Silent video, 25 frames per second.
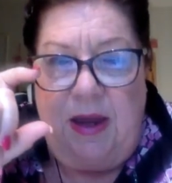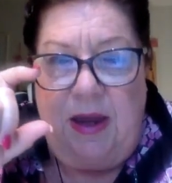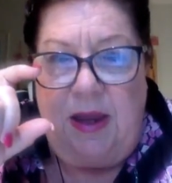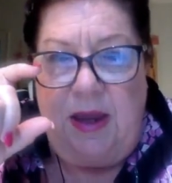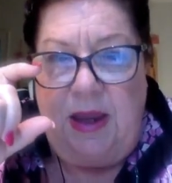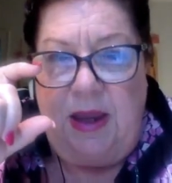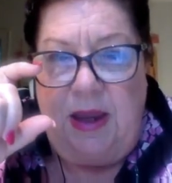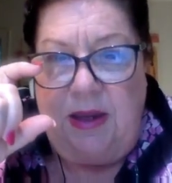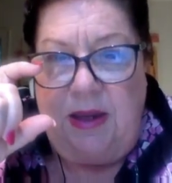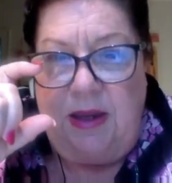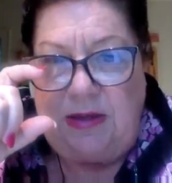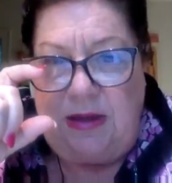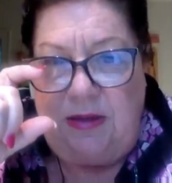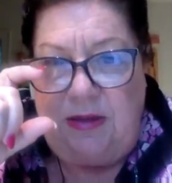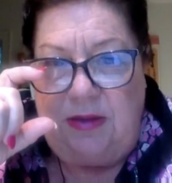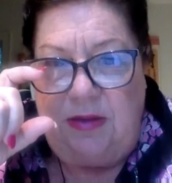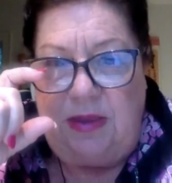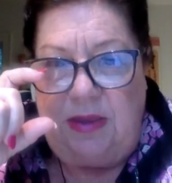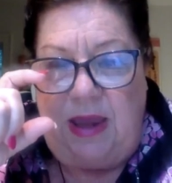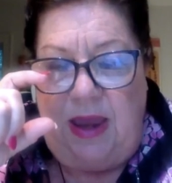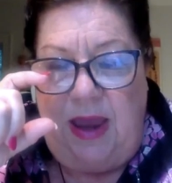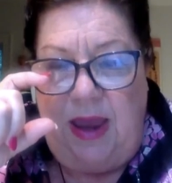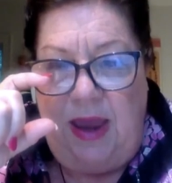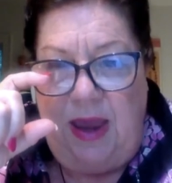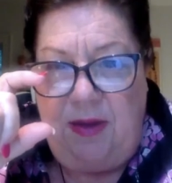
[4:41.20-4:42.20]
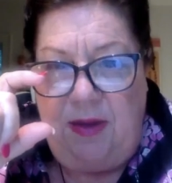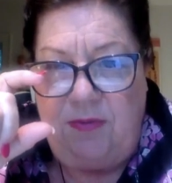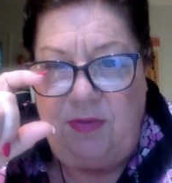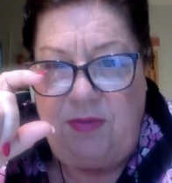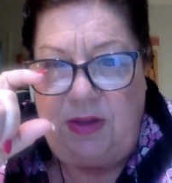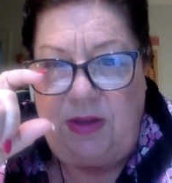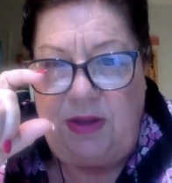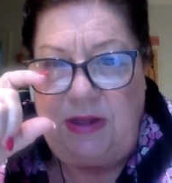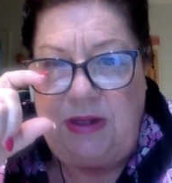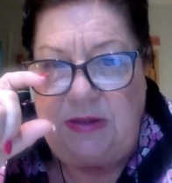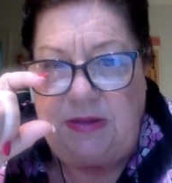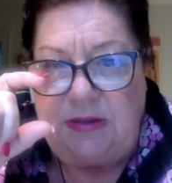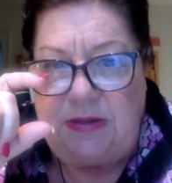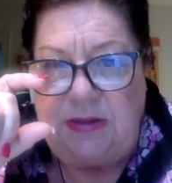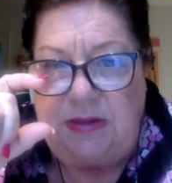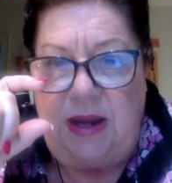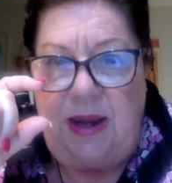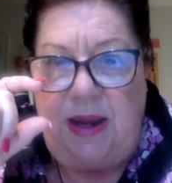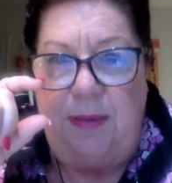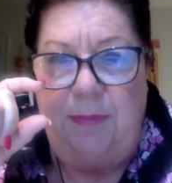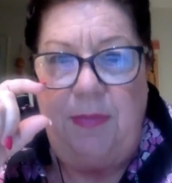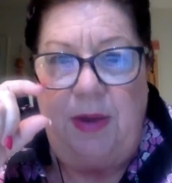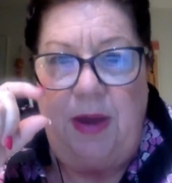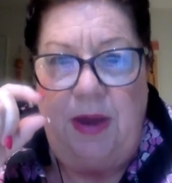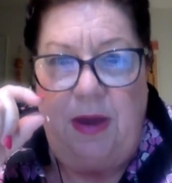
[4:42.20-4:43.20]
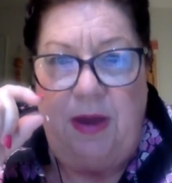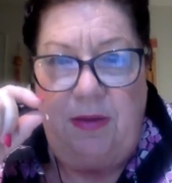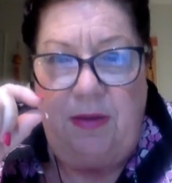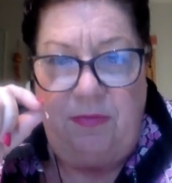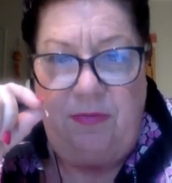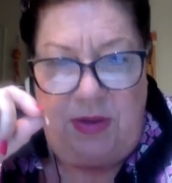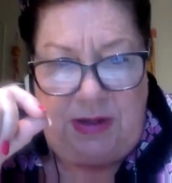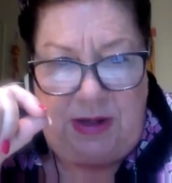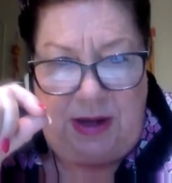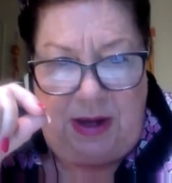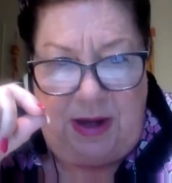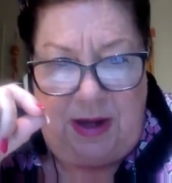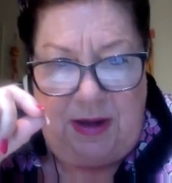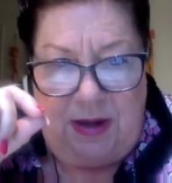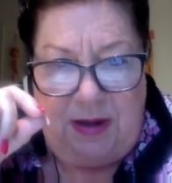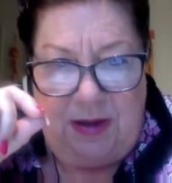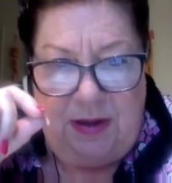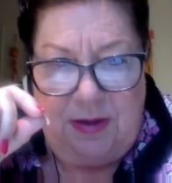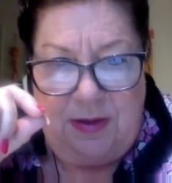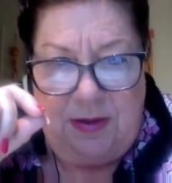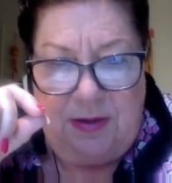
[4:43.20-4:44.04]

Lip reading: it's in the heavenly stem of the day.